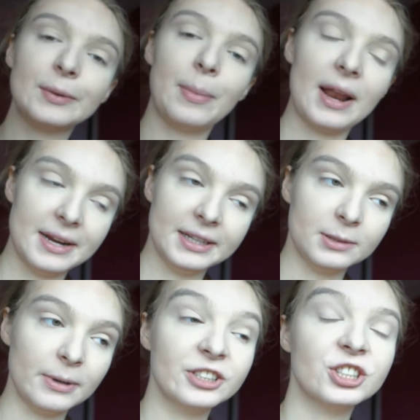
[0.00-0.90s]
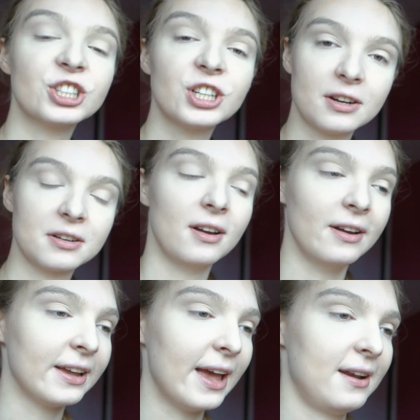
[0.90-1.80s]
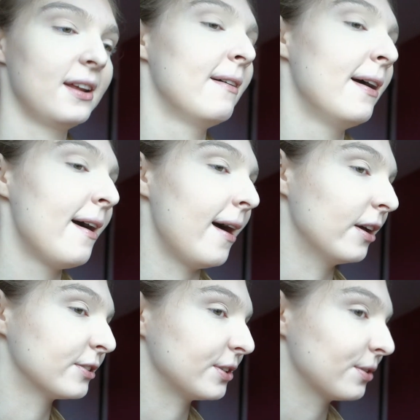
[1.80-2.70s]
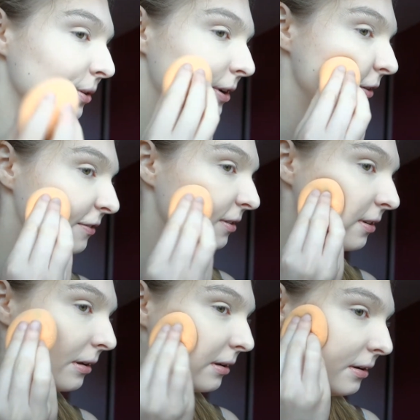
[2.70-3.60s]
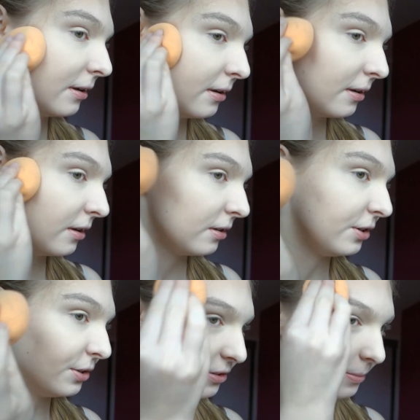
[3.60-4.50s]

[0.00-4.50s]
blending sponge again. I'll just sort of use the